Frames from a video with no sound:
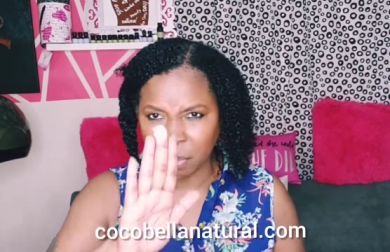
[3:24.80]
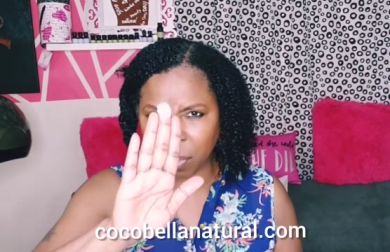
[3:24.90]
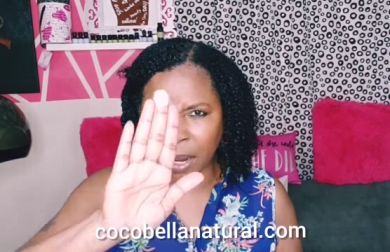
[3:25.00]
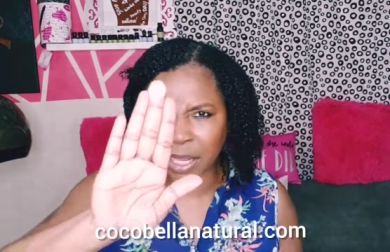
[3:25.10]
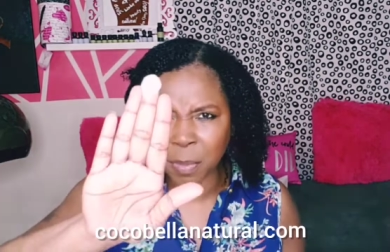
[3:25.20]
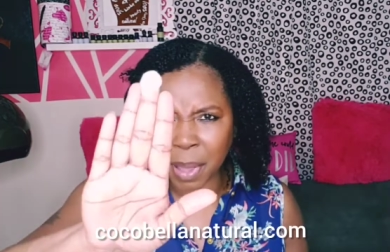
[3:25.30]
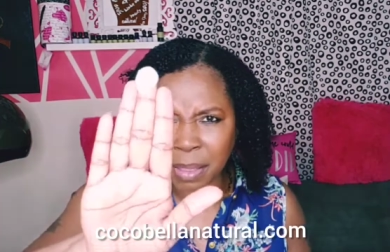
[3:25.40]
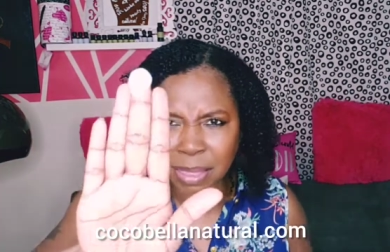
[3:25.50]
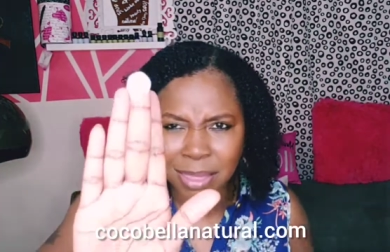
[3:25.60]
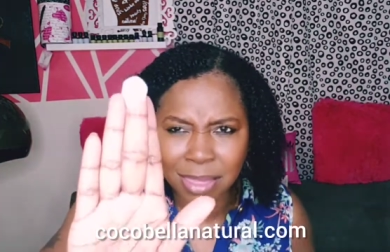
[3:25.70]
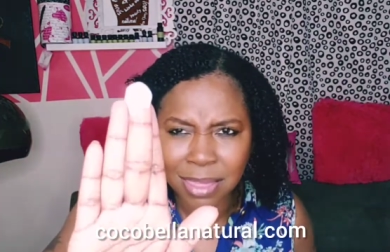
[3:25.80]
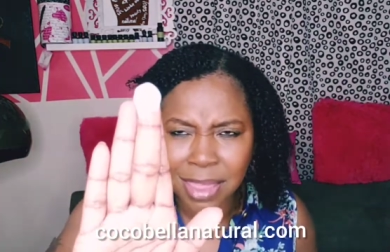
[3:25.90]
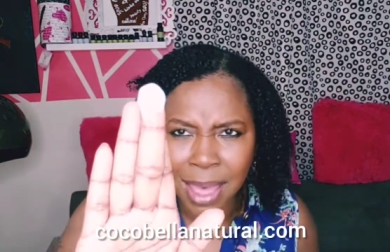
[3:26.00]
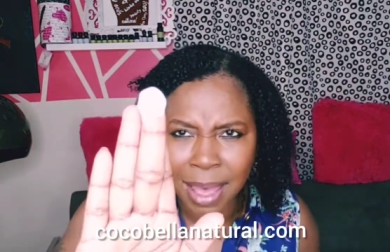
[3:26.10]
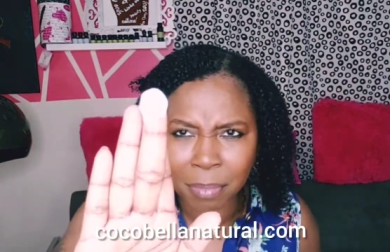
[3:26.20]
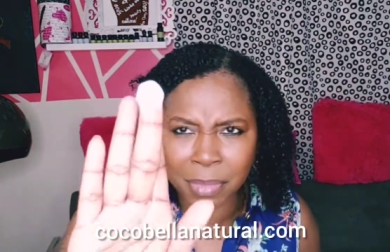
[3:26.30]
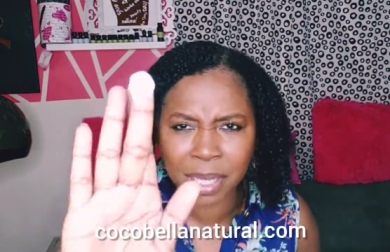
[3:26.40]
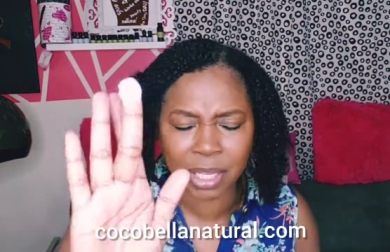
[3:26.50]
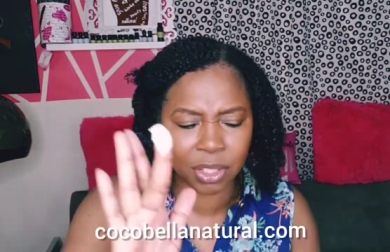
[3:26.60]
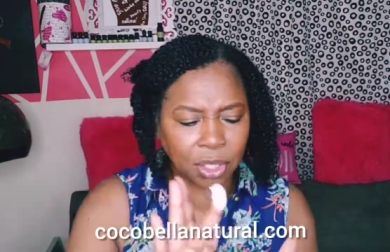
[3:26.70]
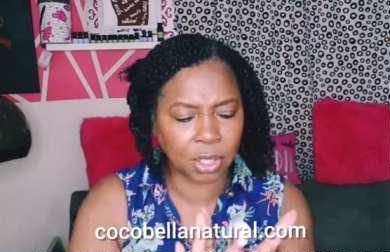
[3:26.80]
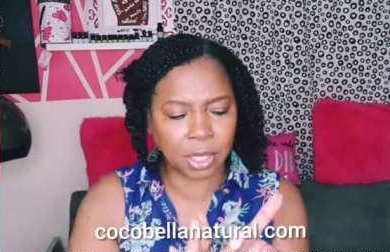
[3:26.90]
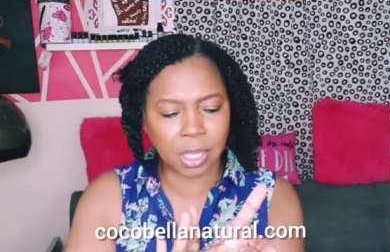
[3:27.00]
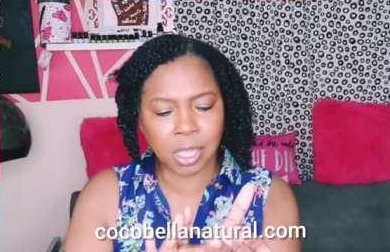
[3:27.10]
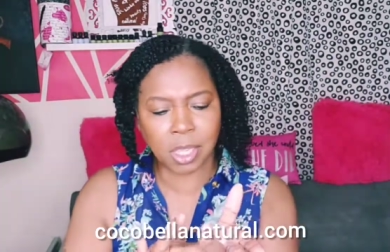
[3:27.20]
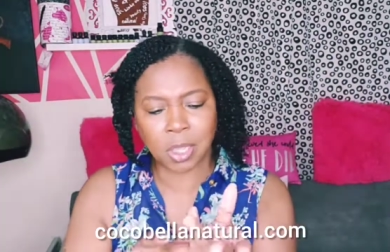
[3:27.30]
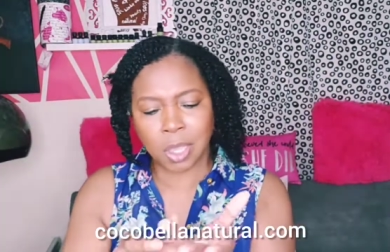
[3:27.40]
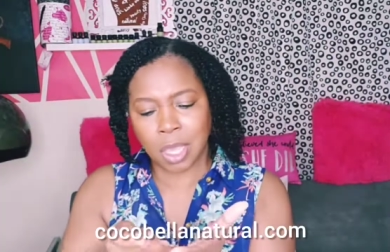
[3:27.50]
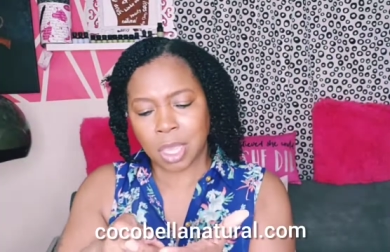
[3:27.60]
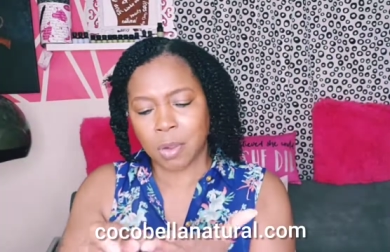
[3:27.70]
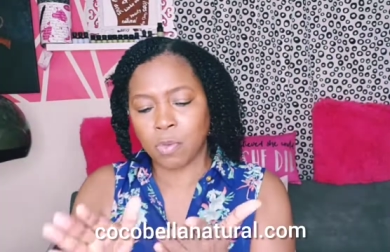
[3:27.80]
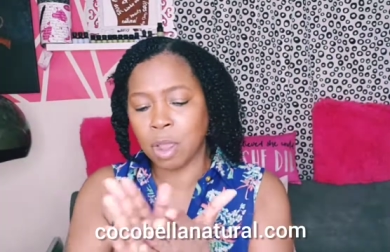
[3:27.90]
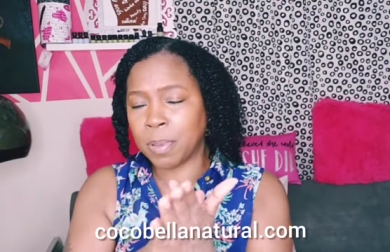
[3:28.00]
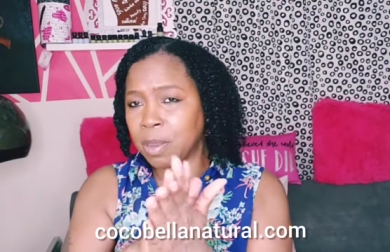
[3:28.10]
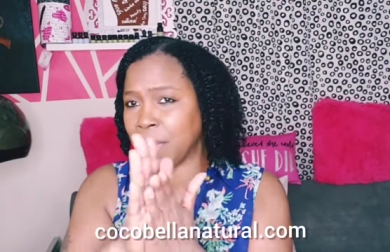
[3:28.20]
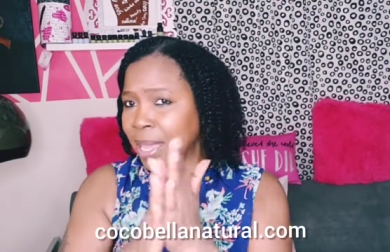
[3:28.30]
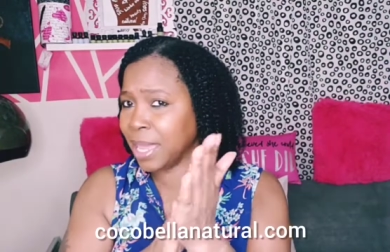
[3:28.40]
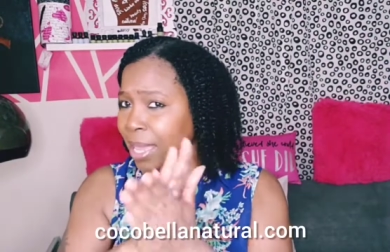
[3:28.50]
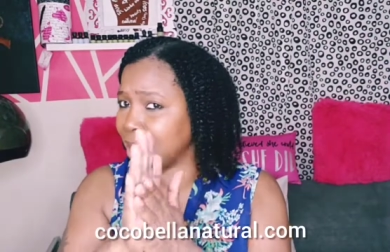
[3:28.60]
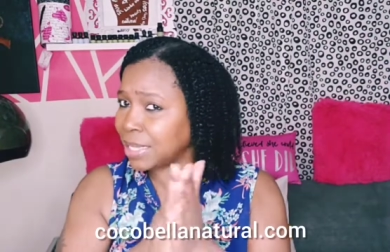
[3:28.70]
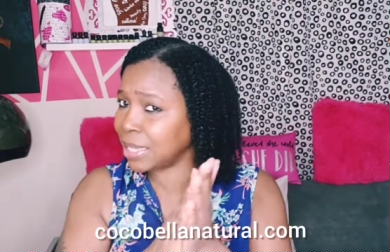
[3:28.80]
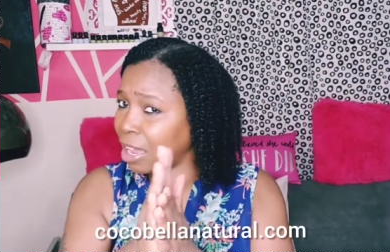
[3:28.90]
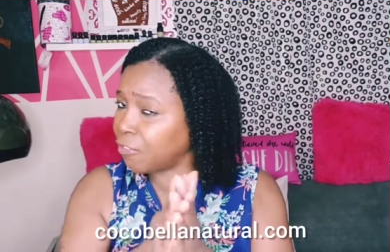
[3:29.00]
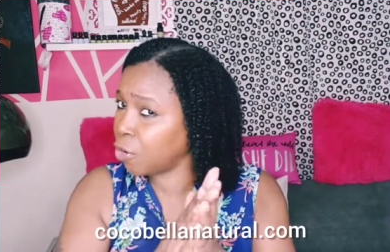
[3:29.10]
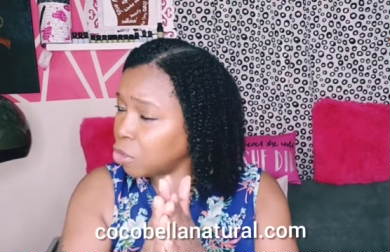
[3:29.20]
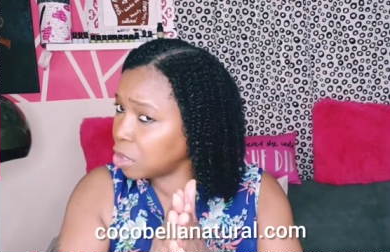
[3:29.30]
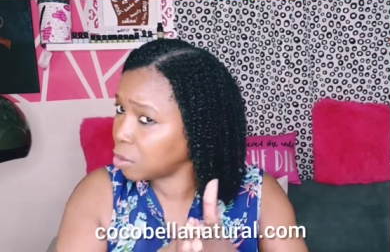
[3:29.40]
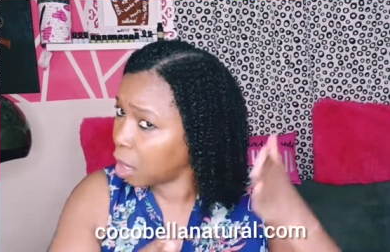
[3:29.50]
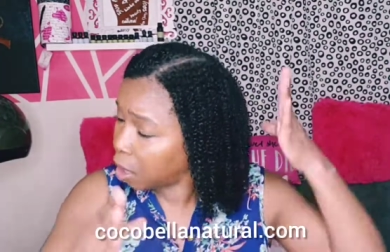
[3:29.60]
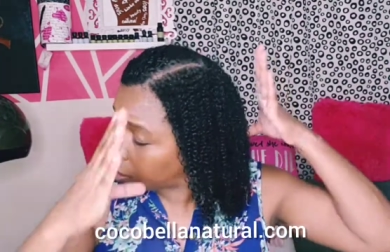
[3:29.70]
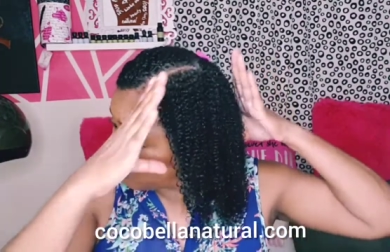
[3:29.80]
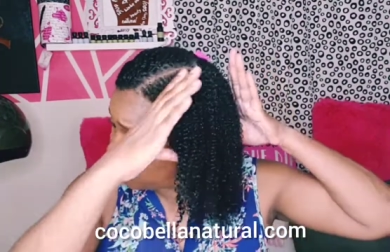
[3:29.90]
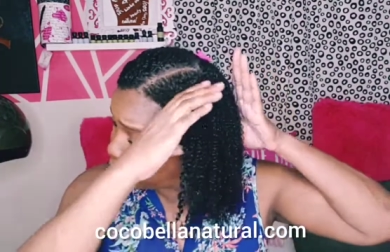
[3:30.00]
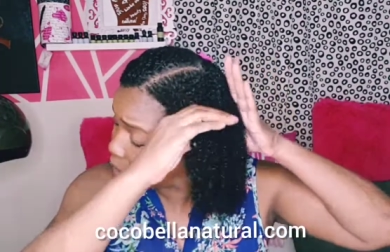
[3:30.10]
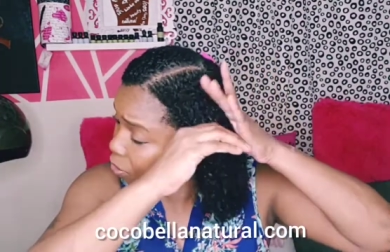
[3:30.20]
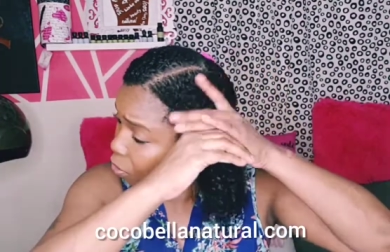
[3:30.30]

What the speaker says: probably about that much, rub it in my hands, and I first put it